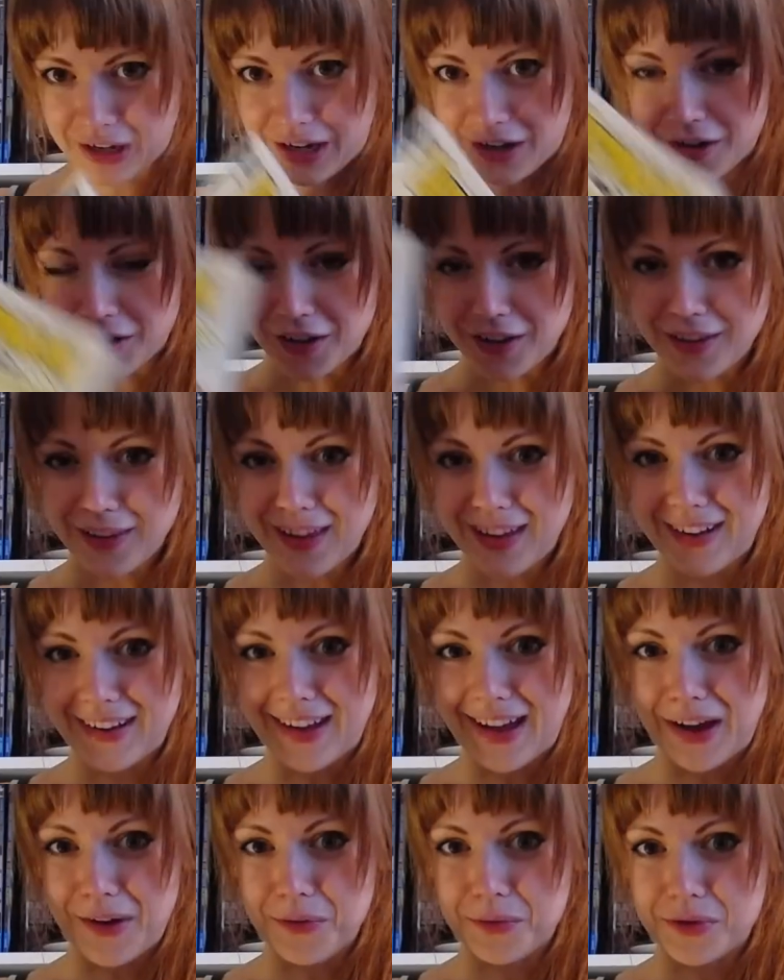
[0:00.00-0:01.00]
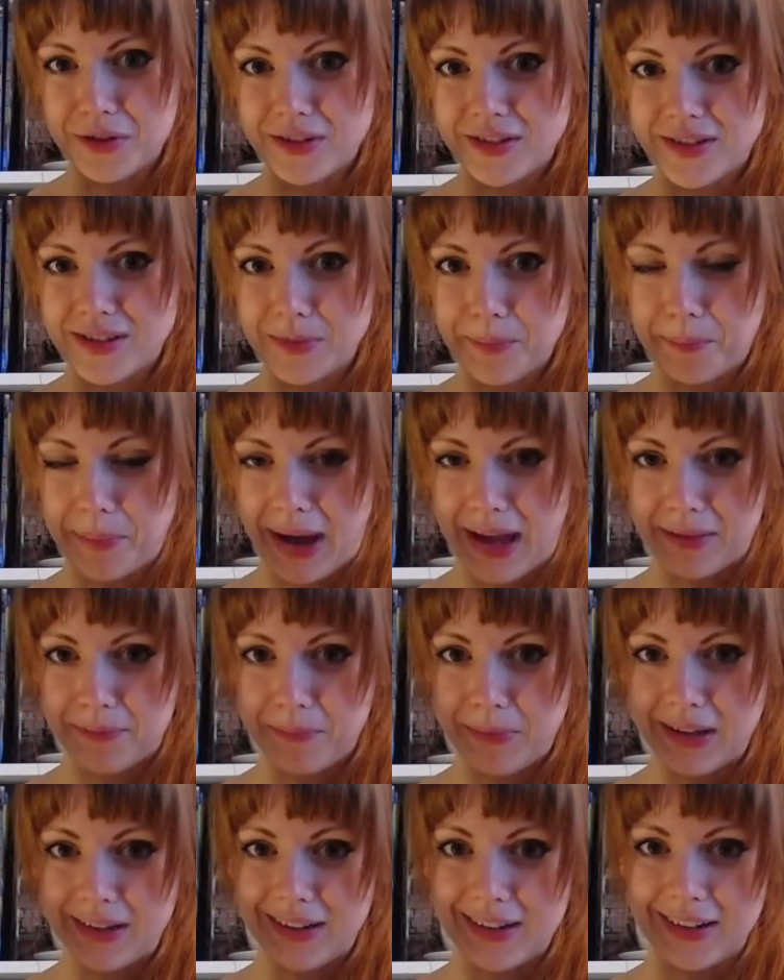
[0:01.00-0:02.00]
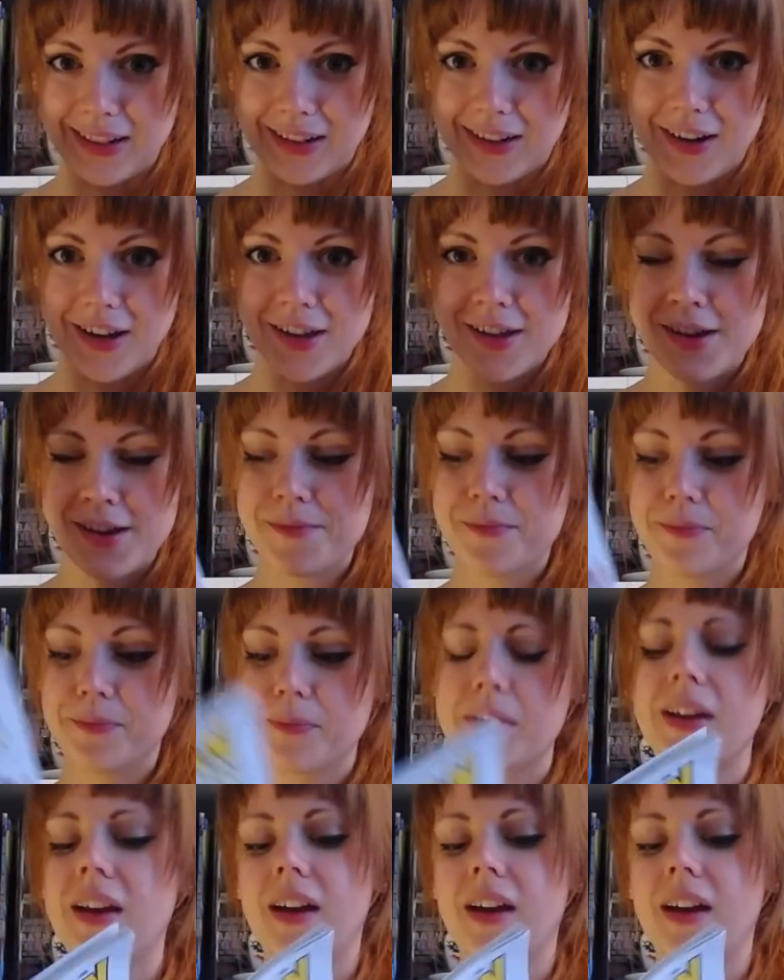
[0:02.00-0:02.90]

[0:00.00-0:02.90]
all, and that was Batman Little Gotham.